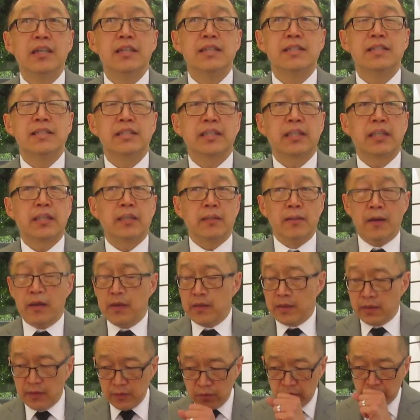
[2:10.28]

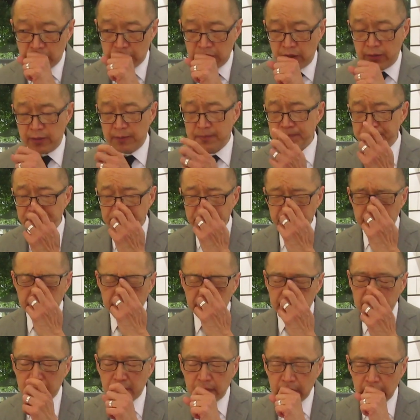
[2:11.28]
oh, sorry,
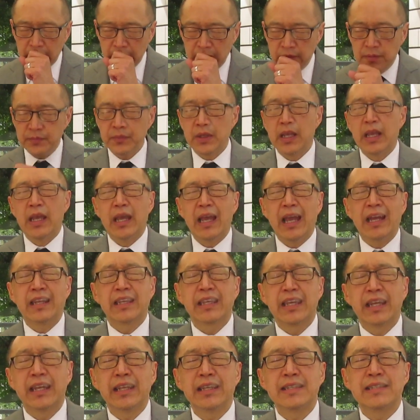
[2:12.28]

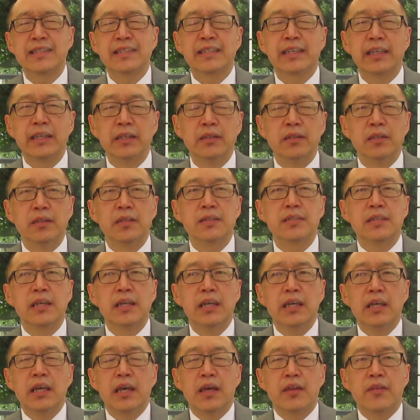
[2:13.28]
and getting skills
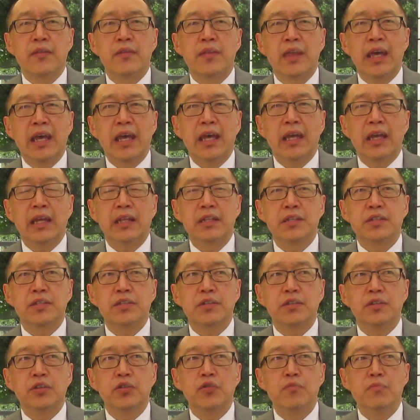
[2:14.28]
that
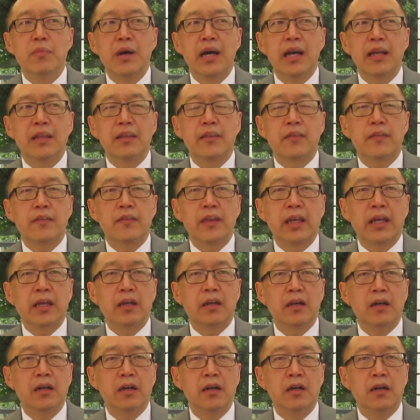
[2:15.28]
you might think
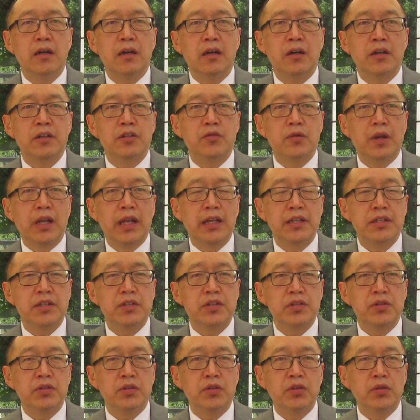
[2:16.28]
aren't
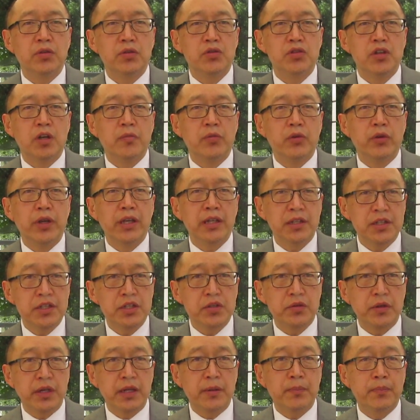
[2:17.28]
related to your job or
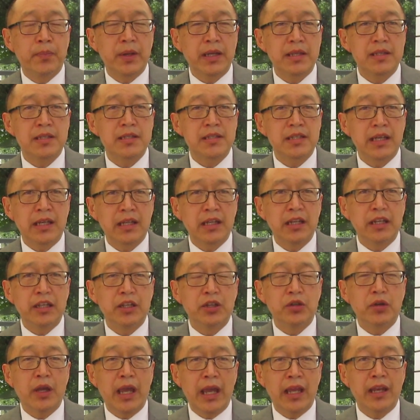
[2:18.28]
industry, but suddenly
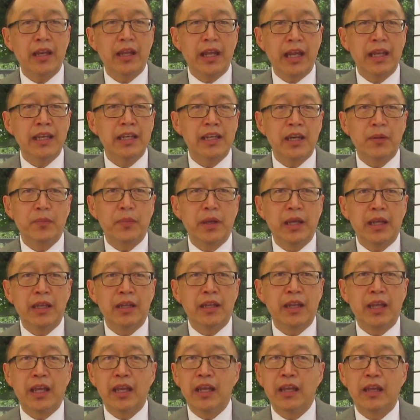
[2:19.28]
you an- end up
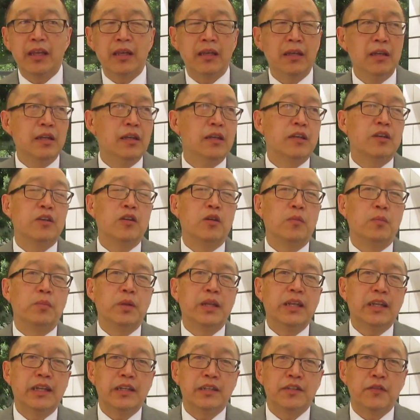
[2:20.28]
in a
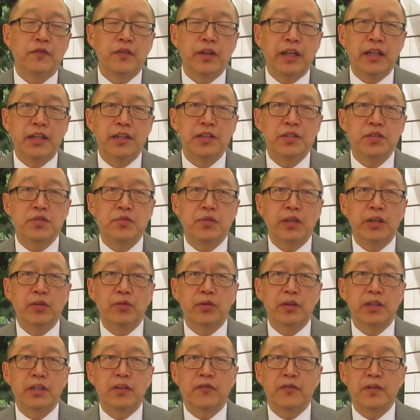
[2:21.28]
completely different industry
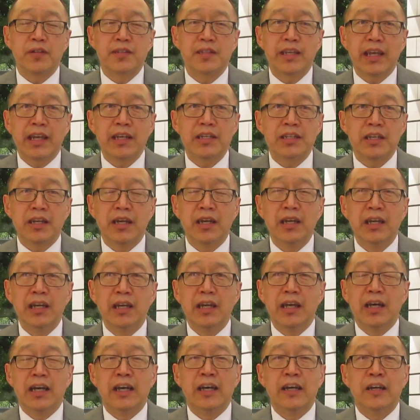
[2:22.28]
or a different sector,
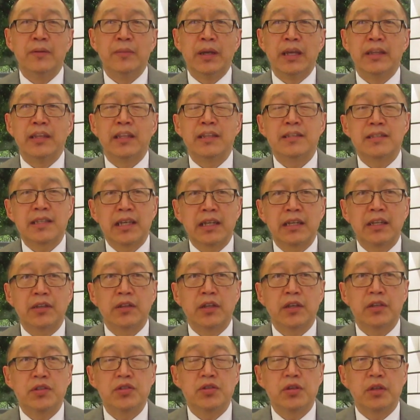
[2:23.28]
um, and then suddenly
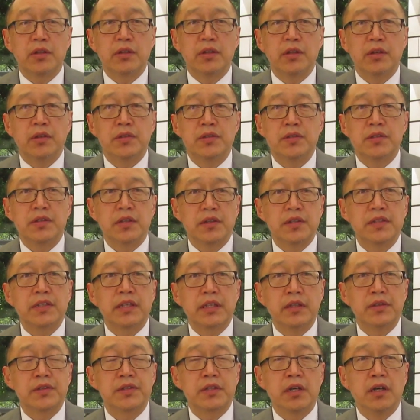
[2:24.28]
those those those
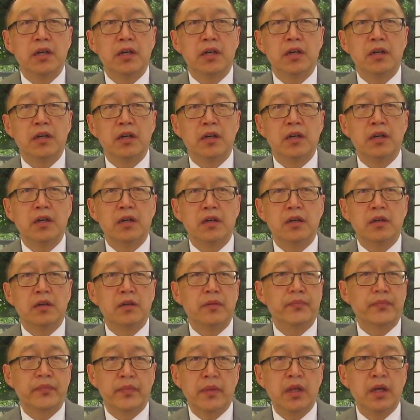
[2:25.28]
skills are, are
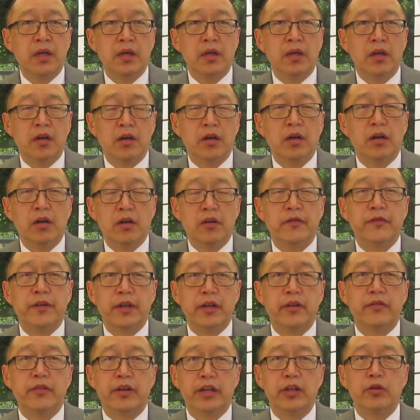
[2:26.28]
are
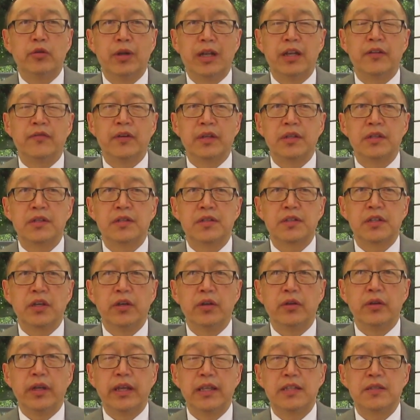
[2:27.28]
very very relevant.
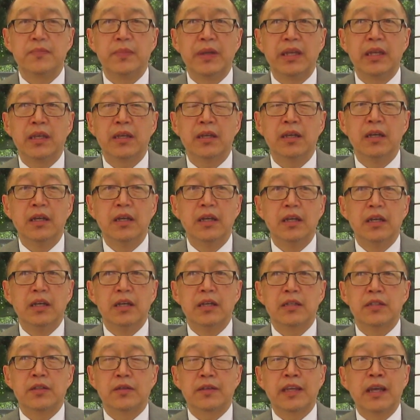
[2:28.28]
So it's being
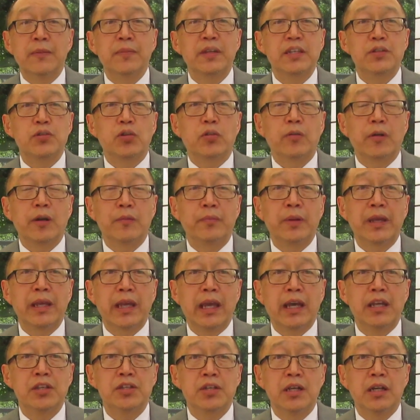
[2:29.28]
so companies talk about
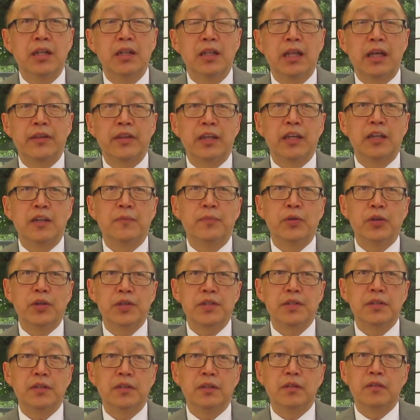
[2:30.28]
being agile. I think in a
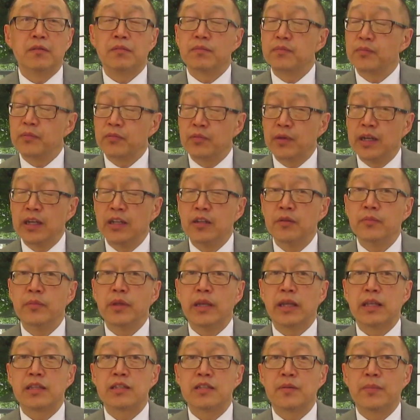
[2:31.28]
personal realm,
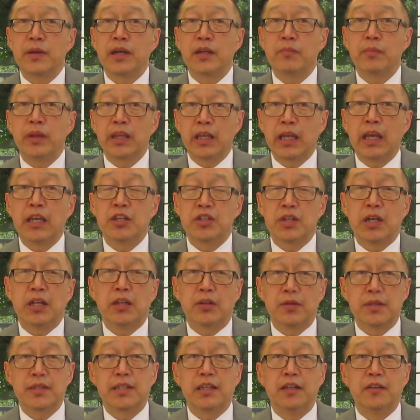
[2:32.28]
it's about being
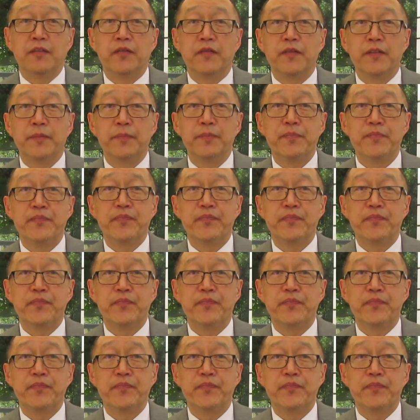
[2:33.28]
agile yourself.